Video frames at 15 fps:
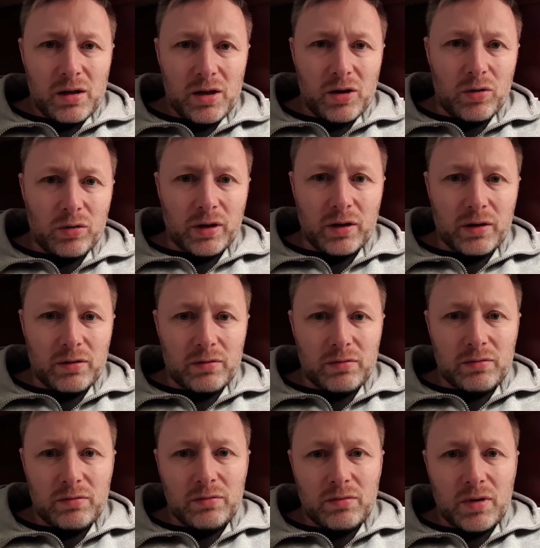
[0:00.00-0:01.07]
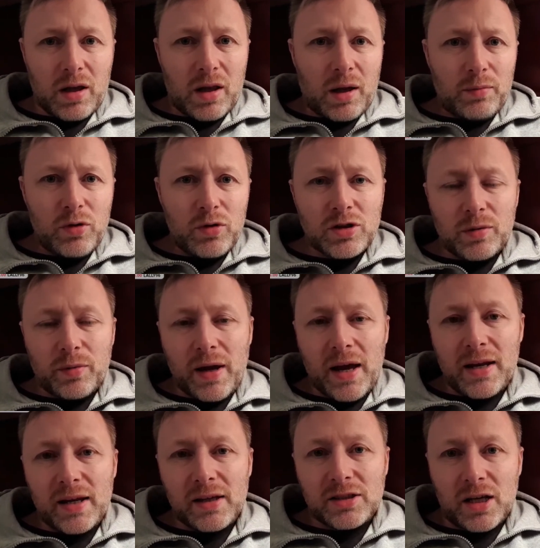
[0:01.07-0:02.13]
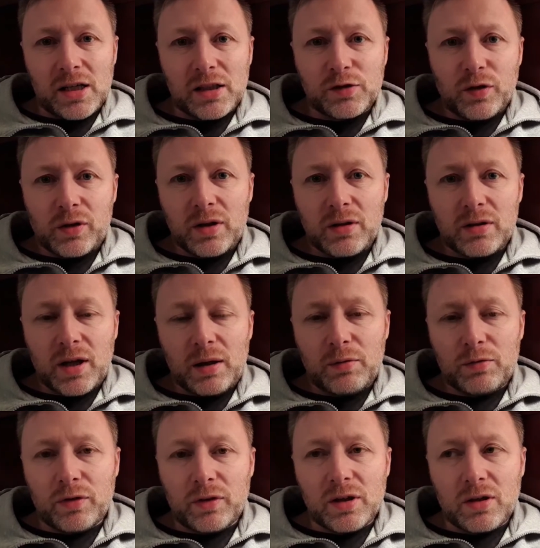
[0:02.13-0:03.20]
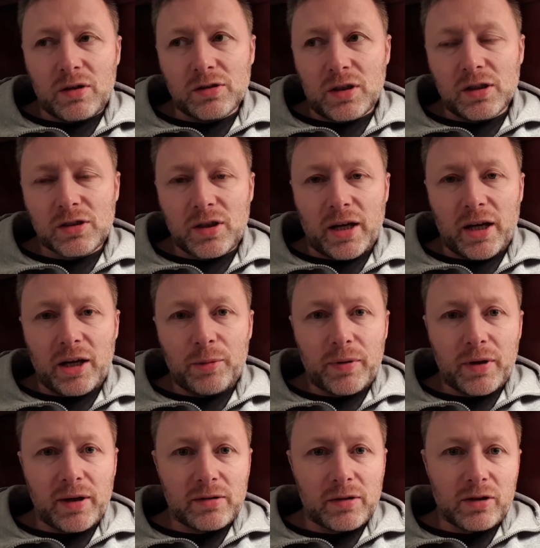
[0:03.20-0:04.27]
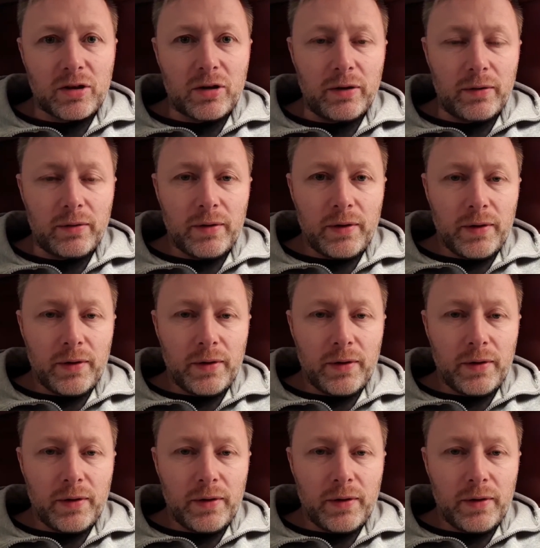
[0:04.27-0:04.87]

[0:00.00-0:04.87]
you know, like, I'm using up NHS fucking time because of this chiropractor cunt.